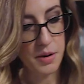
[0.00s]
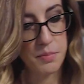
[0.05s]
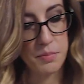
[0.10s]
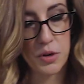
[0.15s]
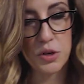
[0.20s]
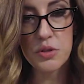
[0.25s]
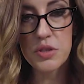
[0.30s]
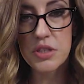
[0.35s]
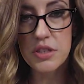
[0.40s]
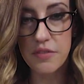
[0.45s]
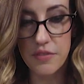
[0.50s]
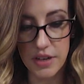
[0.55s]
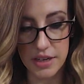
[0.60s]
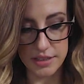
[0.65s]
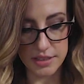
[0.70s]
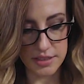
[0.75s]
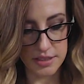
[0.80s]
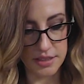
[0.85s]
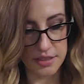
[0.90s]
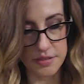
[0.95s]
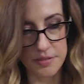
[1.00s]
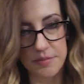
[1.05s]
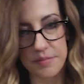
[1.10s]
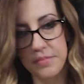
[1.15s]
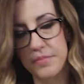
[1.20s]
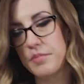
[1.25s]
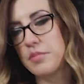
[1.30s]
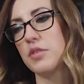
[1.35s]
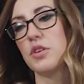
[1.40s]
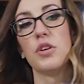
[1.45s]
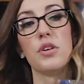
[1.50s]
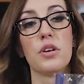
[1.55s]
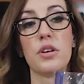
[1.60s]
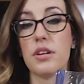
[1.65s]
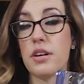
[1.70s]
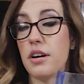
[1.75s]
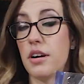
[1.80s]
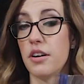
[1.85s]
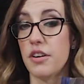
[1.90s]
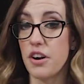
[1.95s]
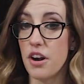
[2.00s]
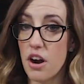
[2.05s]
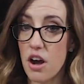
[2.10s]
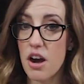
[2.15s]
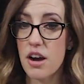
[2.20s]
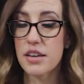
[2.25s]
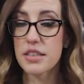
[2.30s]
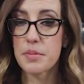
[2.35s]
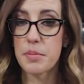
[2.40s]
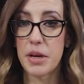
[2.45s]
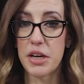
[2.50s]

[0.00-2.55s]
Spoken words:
Most of us that are not